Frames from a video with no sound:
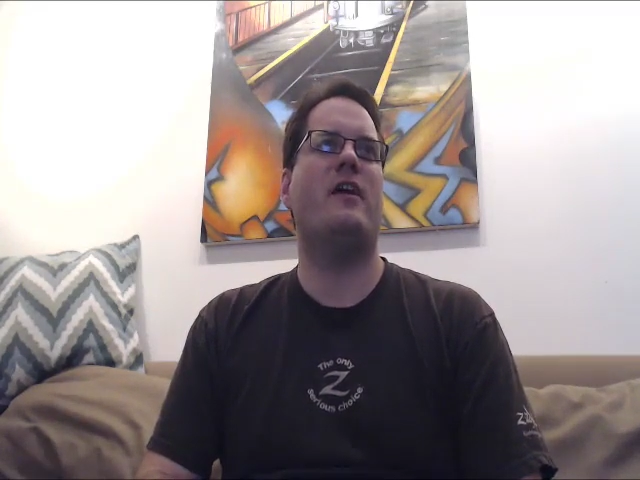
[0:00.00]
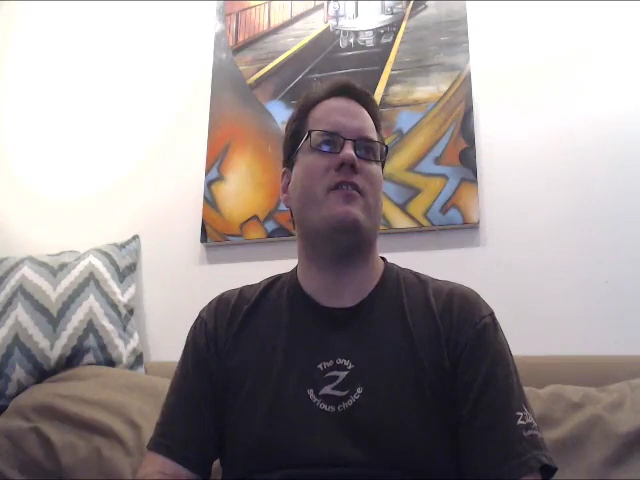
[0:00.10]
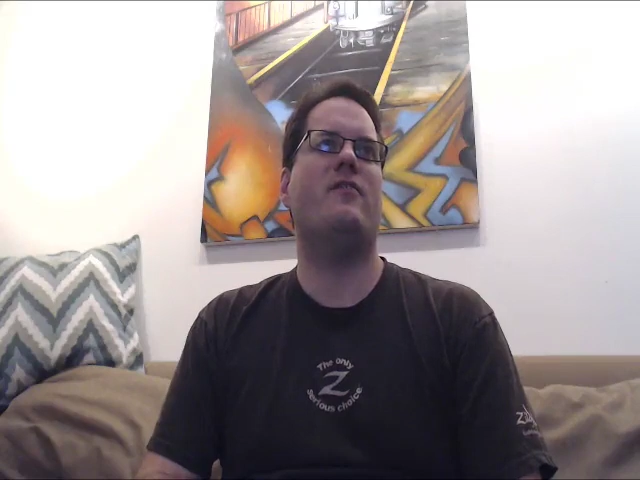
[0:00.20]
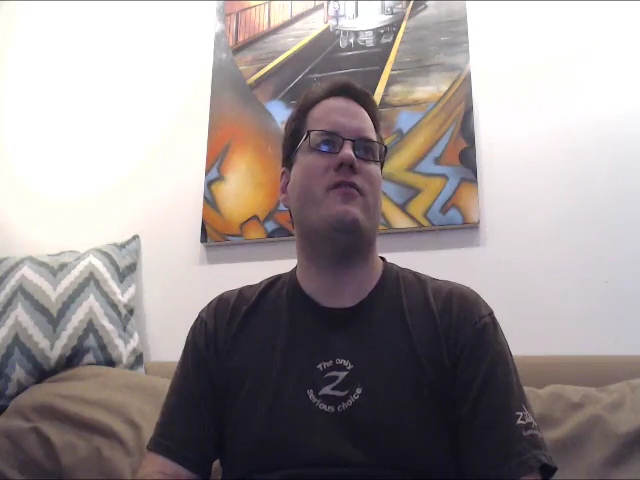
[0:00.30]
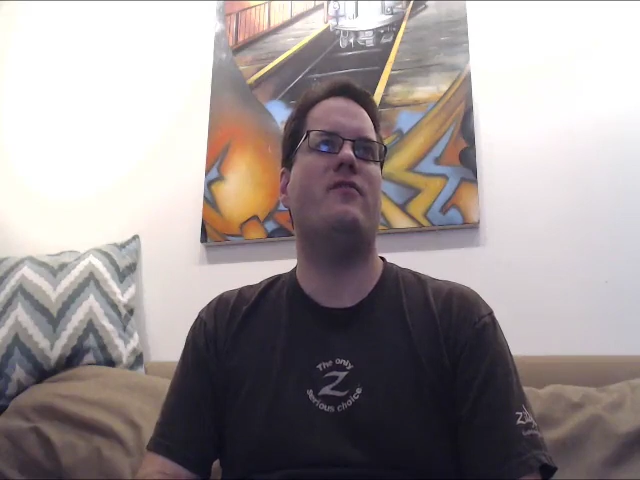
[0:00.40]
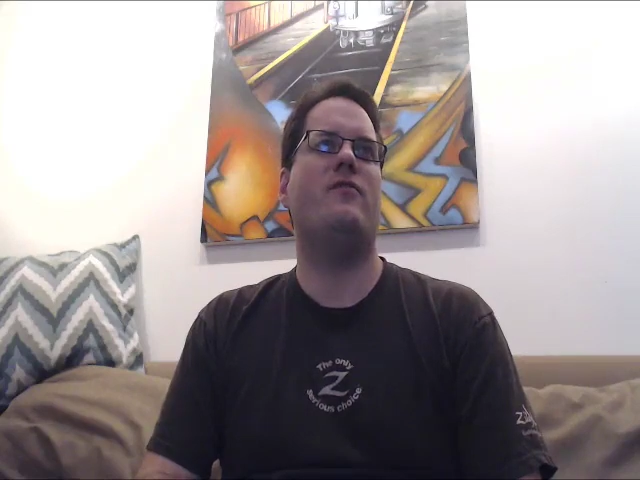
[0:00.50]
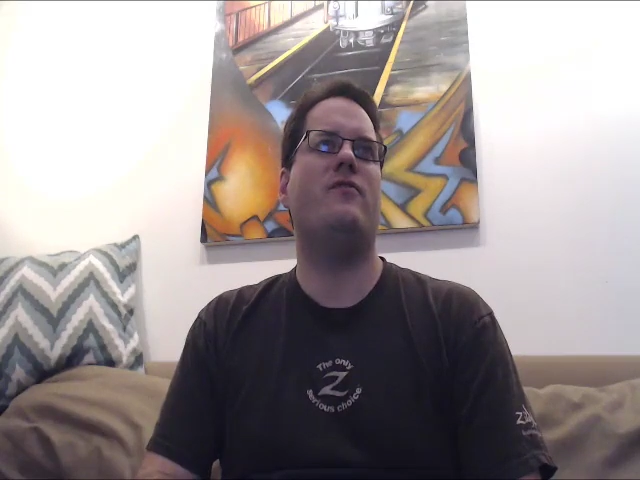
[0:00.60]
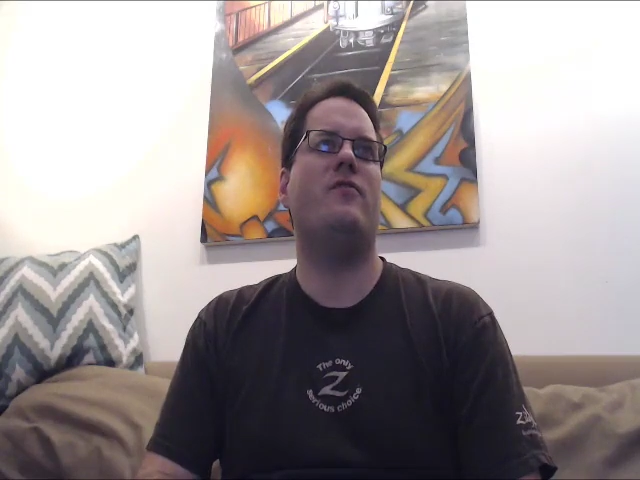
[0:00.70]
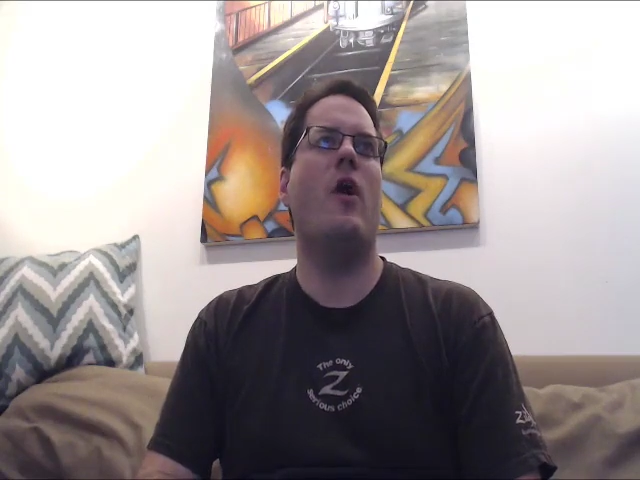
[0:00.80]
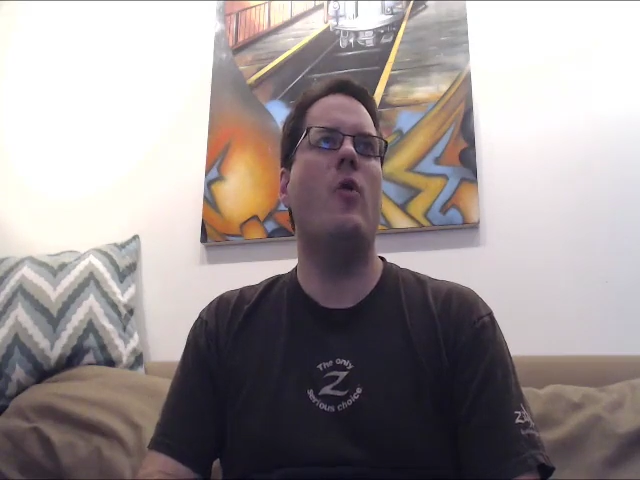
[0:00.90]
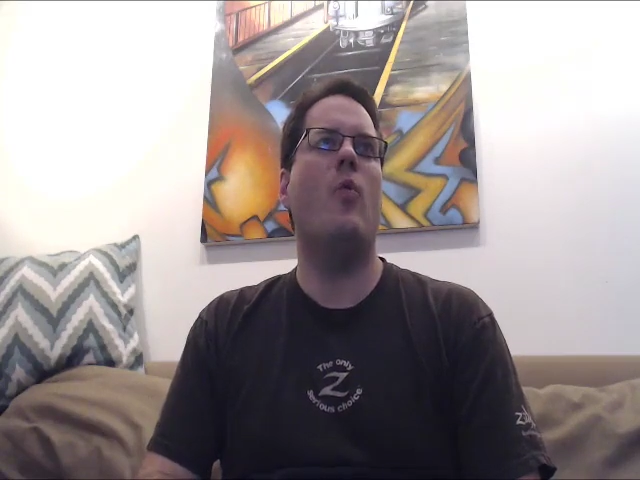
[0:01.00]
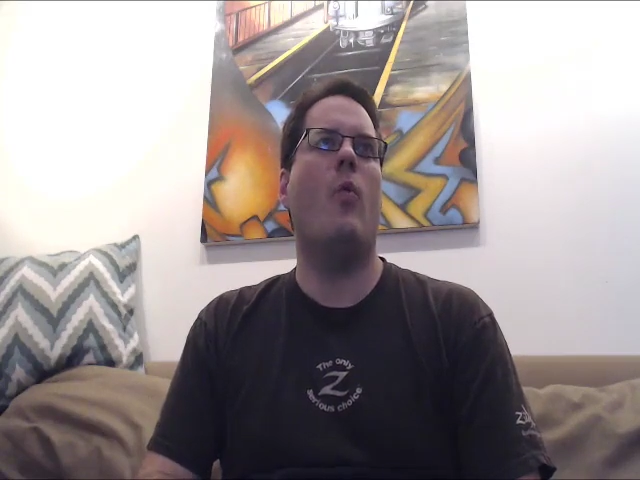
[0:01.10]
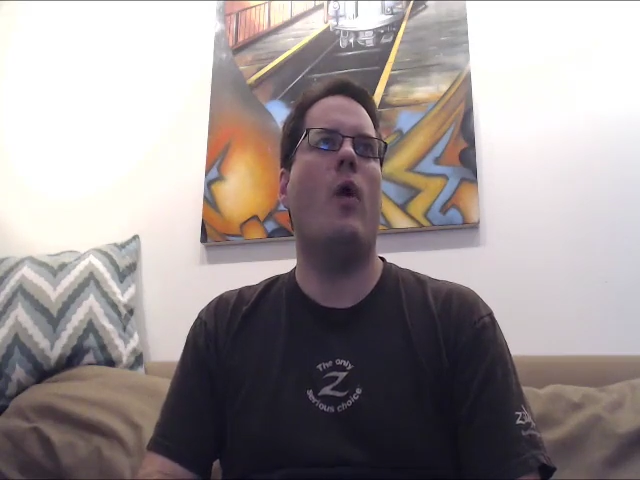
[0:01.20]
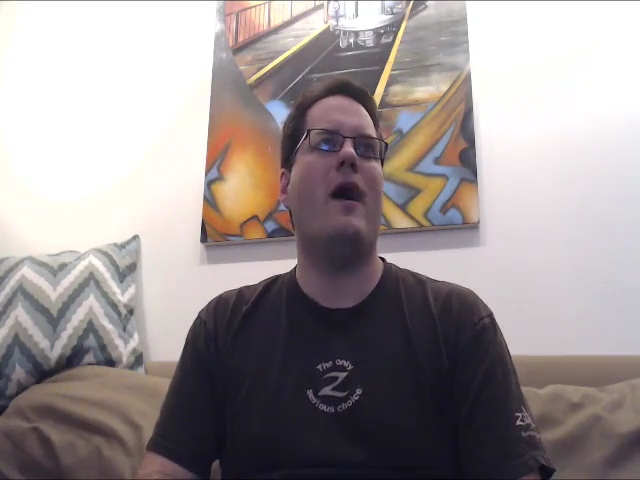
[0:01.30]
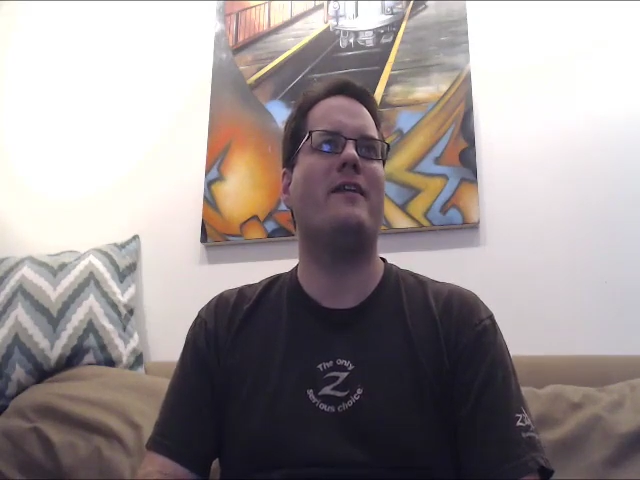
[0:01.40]
I don't
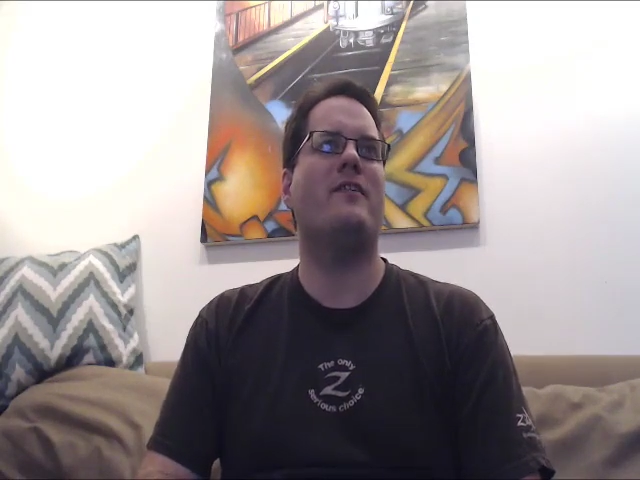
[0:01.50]
want